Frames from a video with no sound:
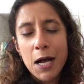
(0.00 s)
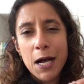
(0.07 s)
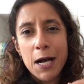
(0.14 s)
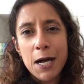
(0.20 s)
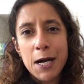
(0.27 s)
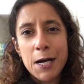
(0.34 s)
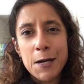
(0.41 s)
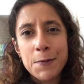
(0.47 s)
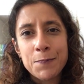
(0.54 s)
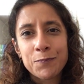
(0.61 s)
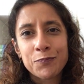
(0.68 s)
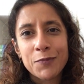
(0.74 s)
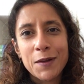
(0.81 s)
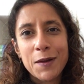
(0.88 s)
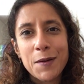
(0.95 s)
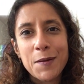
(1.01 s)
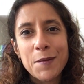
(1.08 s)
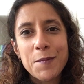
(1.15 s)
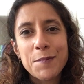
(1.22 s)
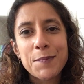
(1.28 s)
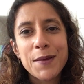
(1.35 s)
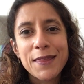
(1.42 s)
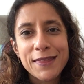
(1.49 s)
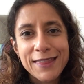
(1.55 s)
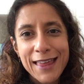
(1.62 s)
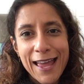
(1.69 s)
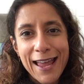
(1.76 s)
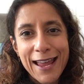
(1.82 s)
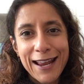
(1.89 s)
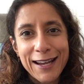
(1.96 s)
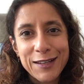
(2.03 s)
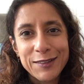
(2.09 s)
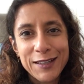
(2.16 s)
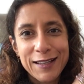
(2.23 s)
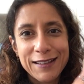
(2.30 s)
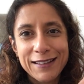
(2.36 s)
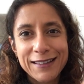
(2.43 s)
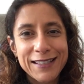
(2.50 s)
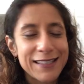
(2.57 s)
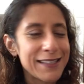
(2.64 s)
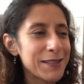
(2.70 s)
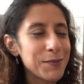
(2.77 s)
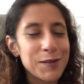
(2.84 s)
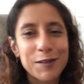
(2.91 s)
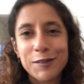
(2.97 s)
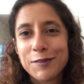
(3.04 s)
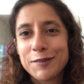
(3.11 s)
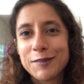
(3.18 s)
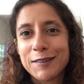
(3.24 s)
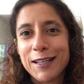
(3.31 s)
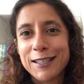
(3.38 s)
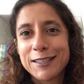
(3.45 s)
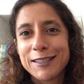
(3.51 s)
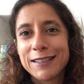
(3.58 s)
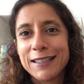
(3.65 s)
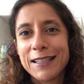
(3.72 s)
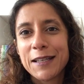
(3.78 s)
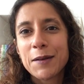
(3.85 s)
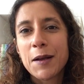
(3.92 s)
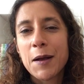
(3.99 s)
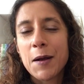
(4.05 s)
But then, and this is beautiful actually.